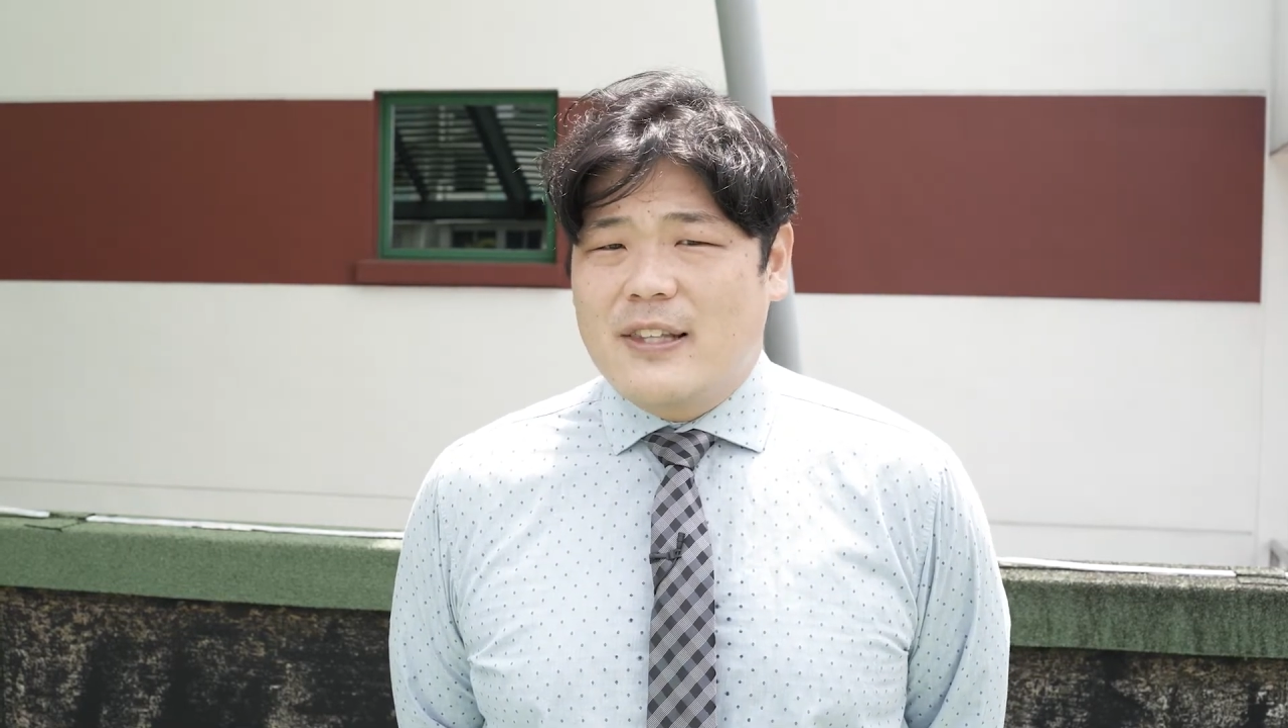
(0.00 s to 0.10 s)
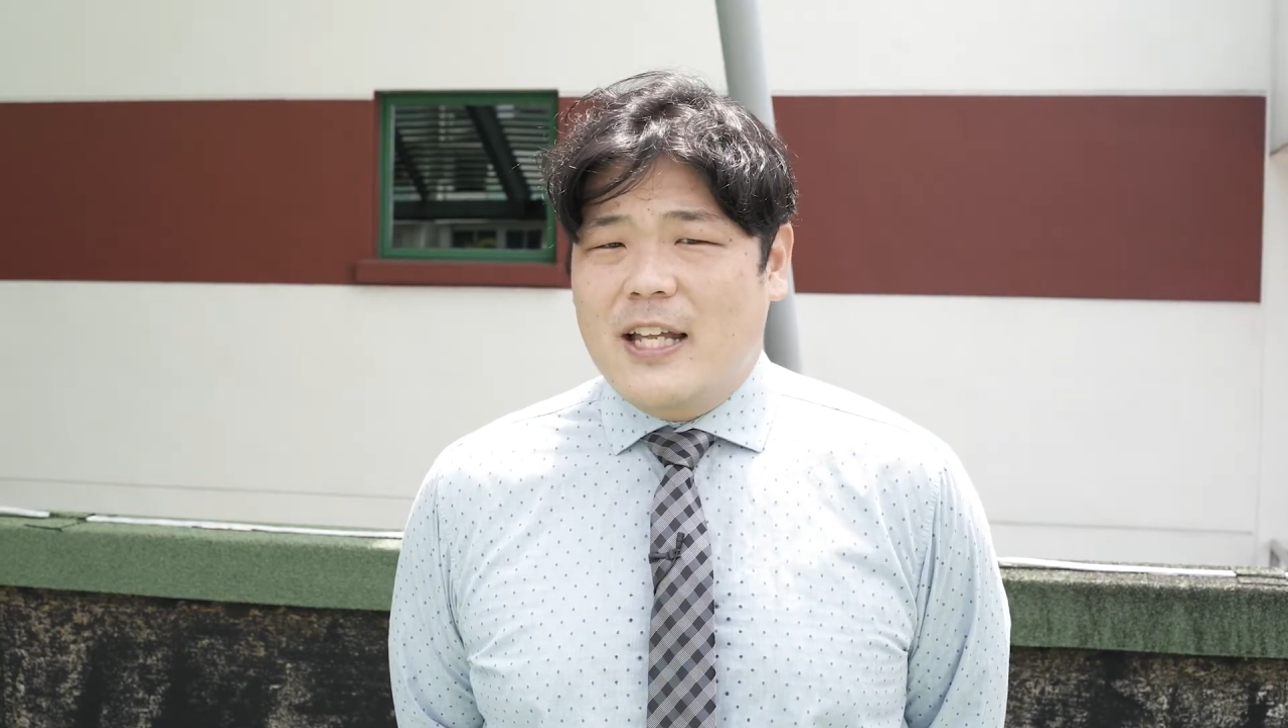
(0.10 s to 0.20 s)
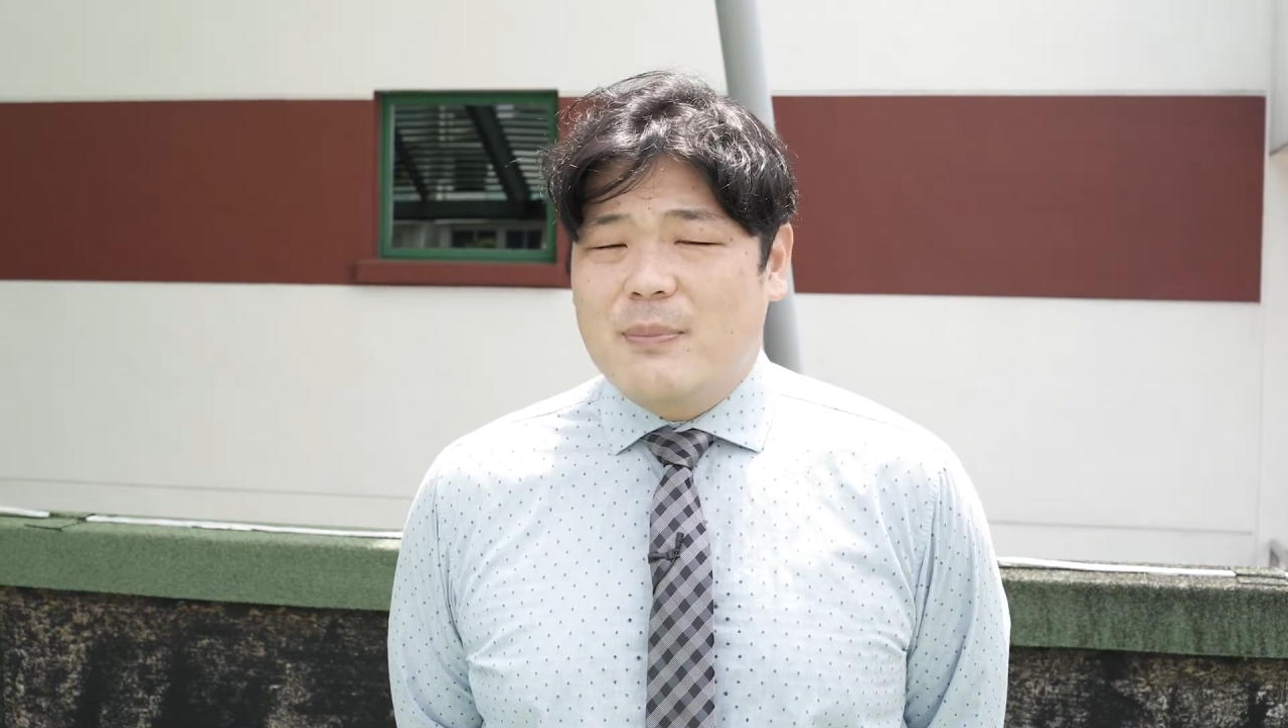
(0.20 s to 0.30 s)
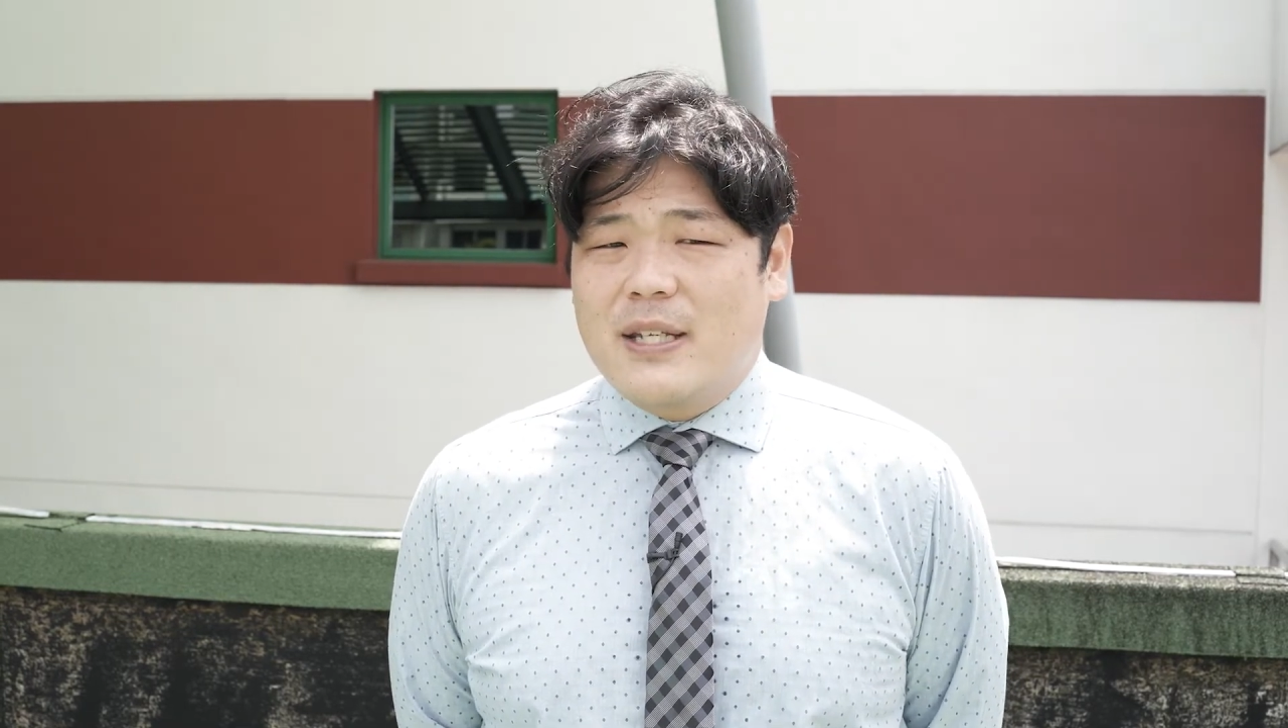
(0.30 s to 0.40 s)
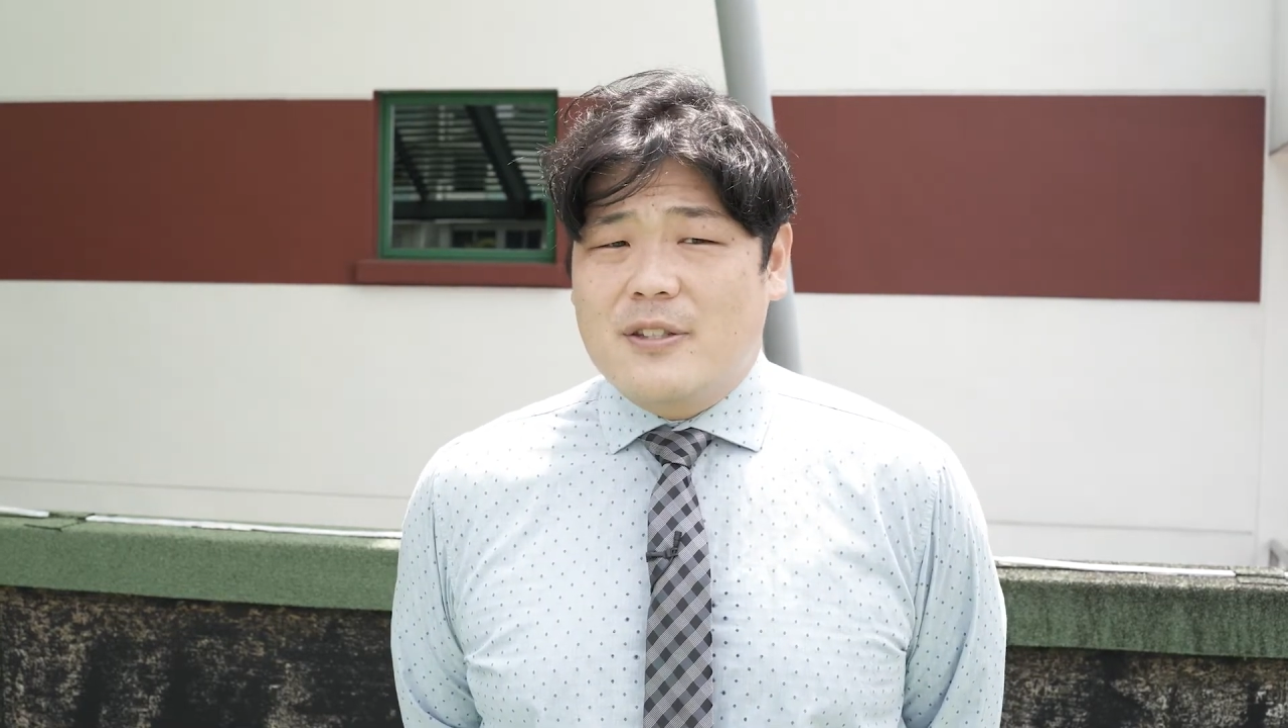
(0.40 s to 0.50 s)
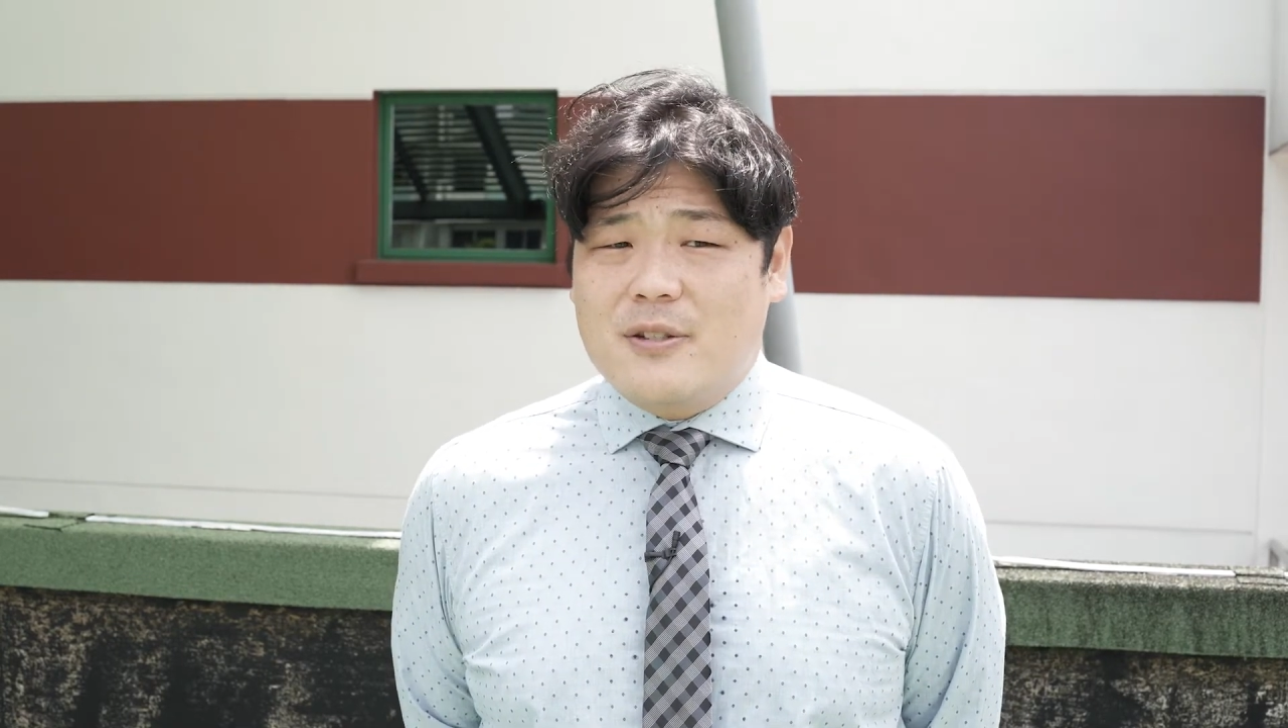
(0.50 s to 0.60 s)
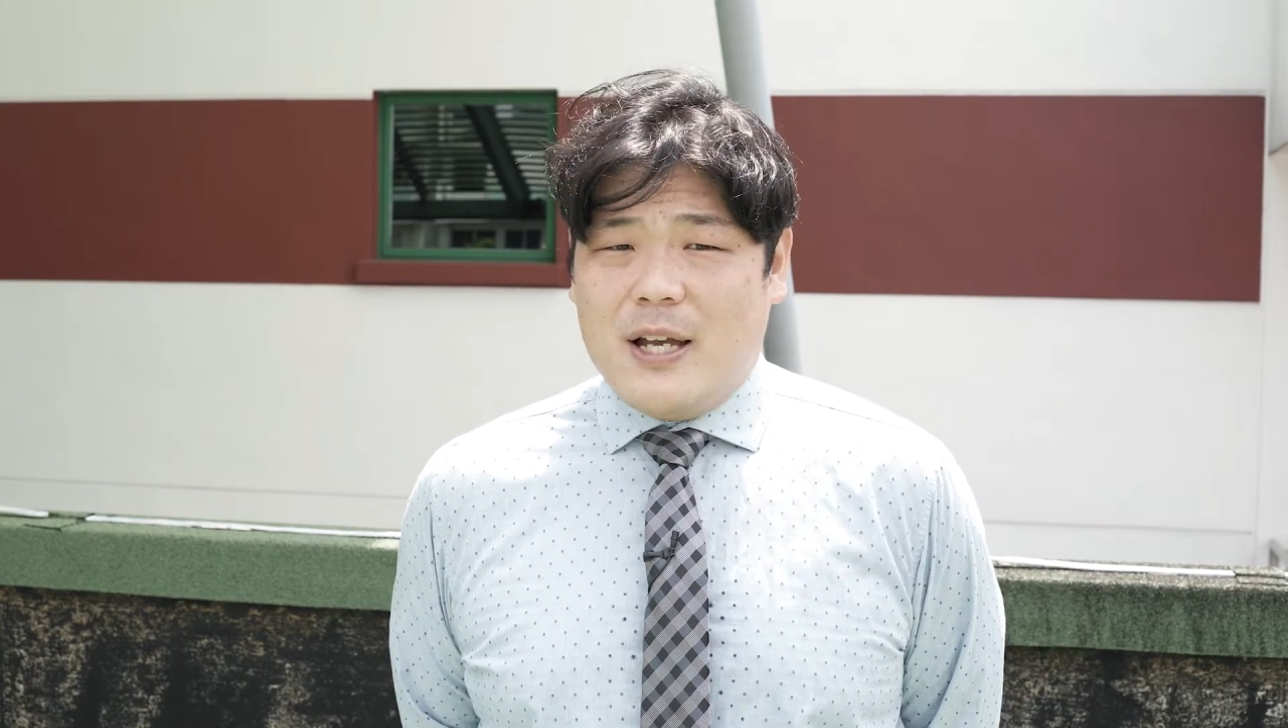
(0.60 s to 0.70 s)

led me to